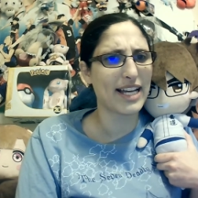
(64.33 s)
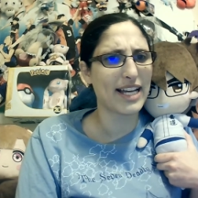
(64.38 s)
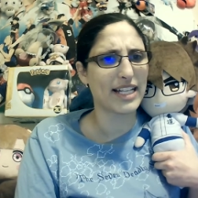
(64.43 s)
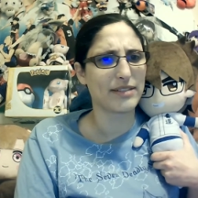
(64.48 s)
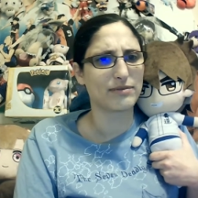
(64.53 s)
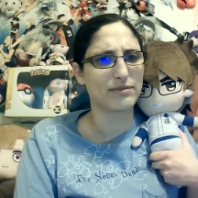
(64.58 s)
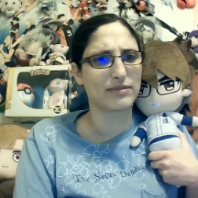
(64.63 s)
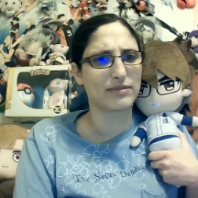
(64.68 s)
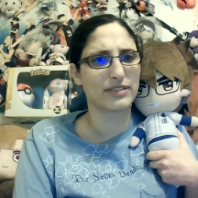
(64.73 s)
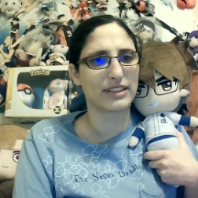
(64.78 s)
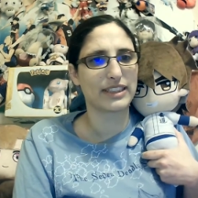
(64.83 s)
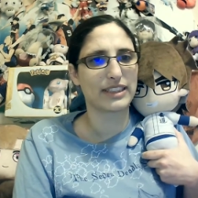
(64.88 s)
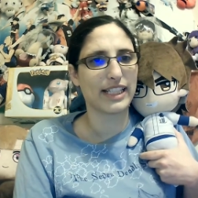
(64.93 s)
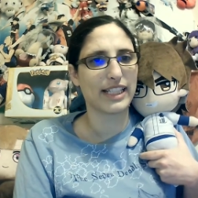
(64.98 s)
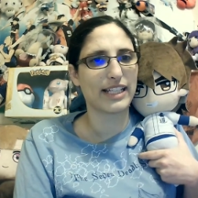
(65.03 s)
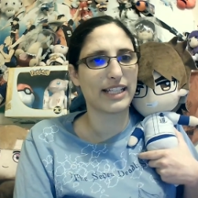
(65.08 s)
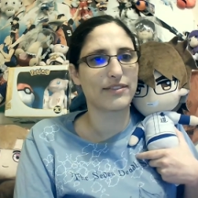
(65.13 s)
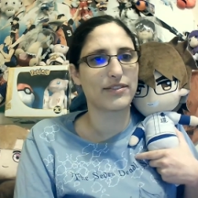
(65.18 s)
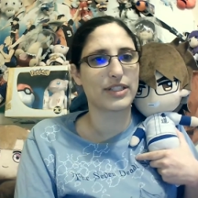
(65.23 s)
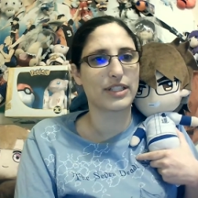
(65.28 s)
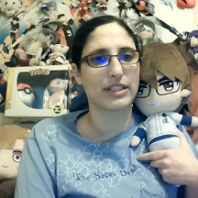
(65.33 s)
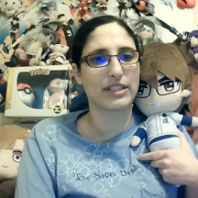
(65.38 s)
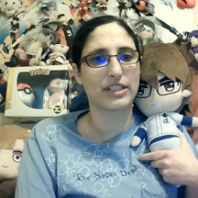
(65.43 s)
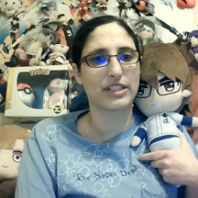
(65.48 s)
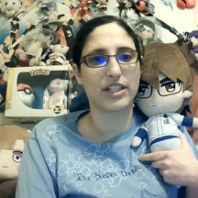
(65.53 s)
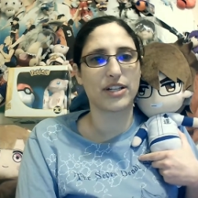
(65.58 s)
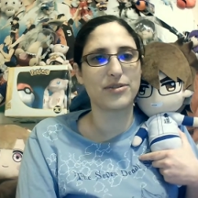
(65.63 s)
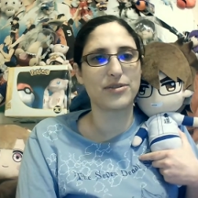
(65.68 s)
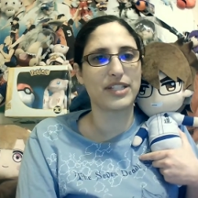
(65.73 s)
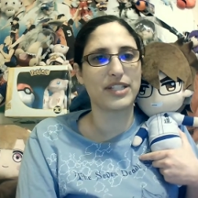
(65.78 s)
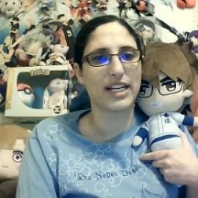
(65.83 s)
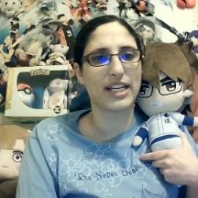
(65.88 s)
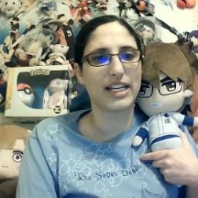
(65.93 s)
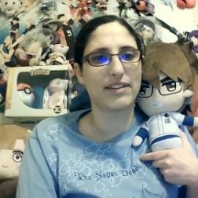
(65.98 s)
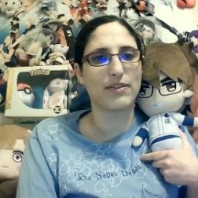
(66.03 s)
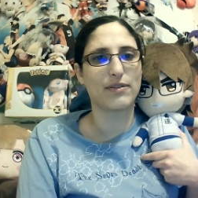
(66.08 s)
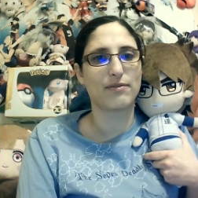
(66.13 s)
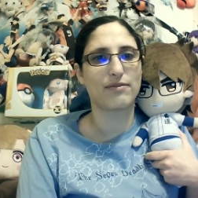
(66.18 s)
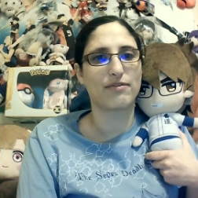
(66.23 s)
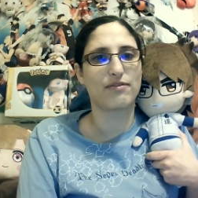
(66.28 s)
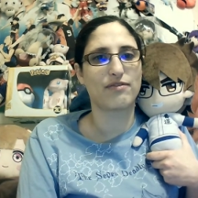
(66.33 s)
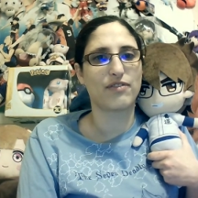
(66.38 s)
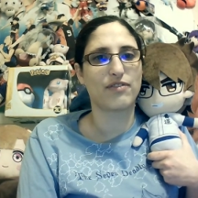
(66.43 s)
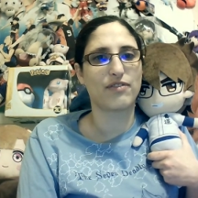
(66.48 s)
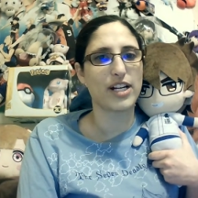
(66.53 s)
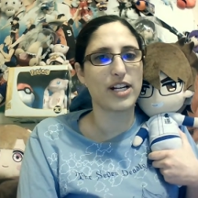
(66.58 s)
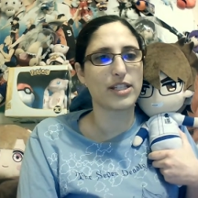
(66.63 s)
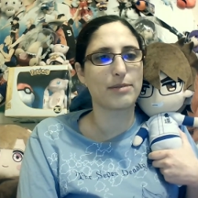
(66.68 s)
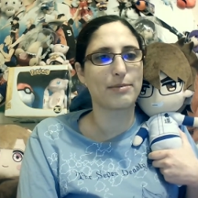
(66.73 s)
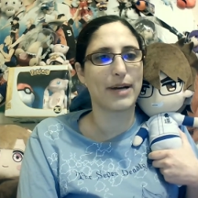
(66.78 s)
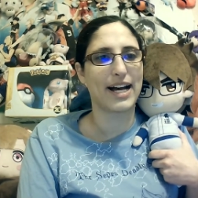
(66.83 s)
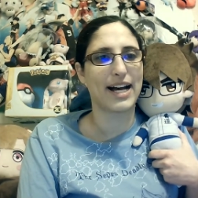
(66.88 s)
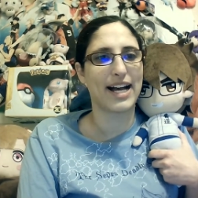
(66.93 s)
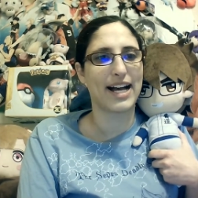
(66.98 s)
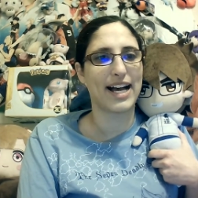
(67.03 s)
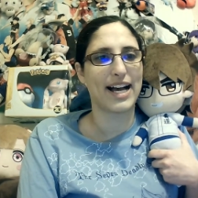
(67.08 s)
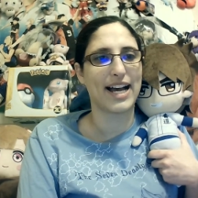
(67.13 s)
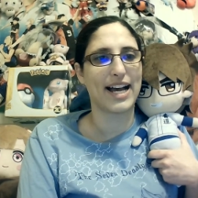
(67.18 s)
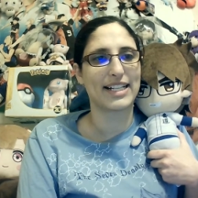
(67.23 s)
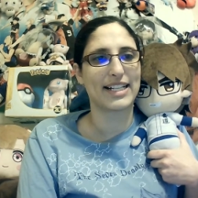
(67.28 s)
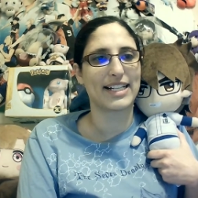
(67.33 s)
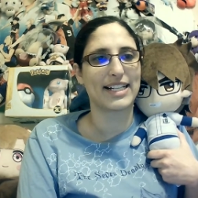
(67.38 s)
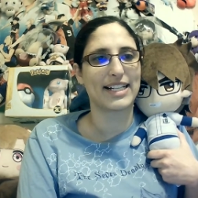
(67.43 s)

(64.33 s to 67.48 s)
that leaves Sosei even farther behind.